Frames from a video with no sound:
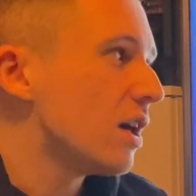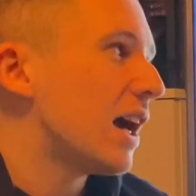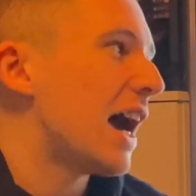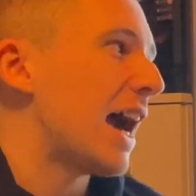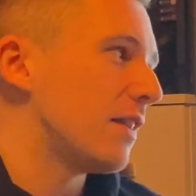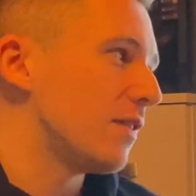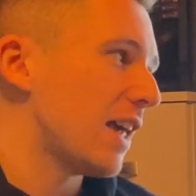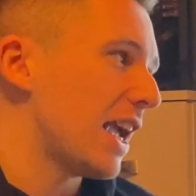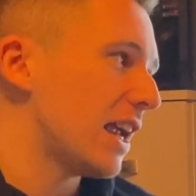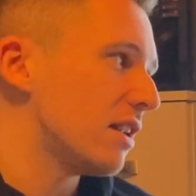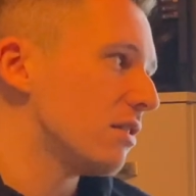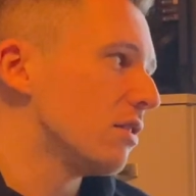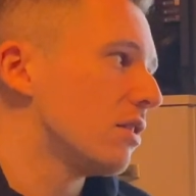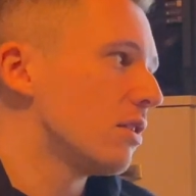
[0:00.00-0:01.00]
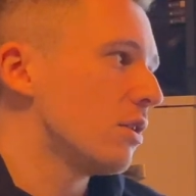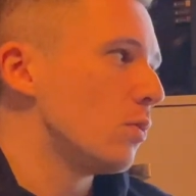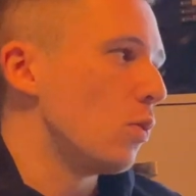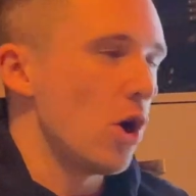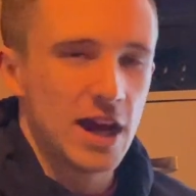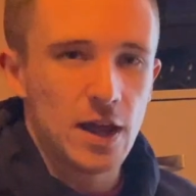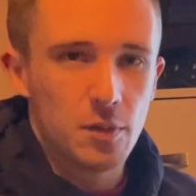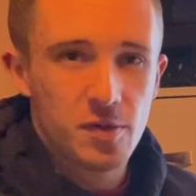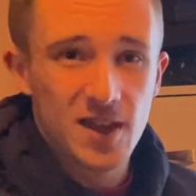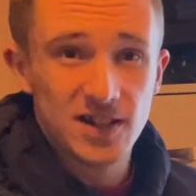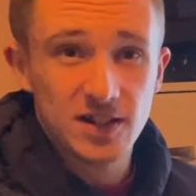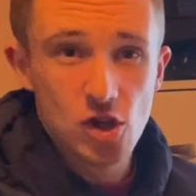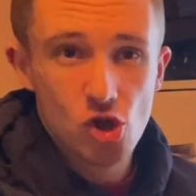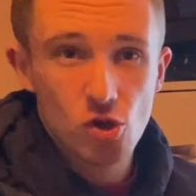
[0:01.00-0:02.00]
and then work out the
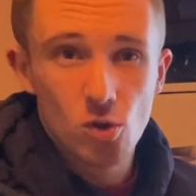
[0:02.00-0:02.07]
percentage,